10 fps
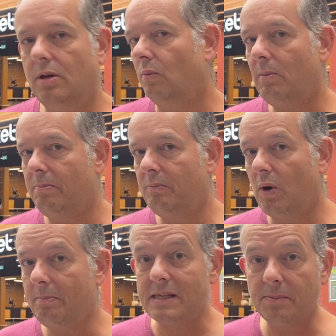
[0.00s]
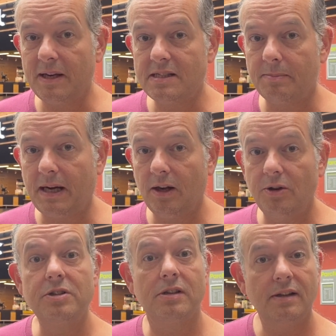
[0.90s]
And what, what better place to buy
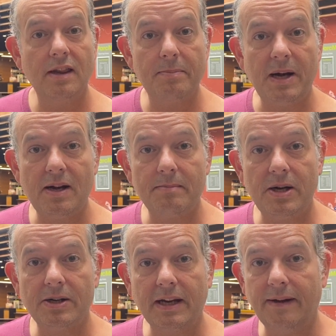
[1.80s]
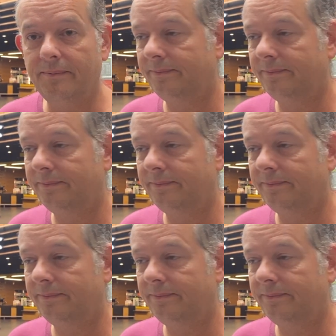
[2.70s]
lunch than the park market?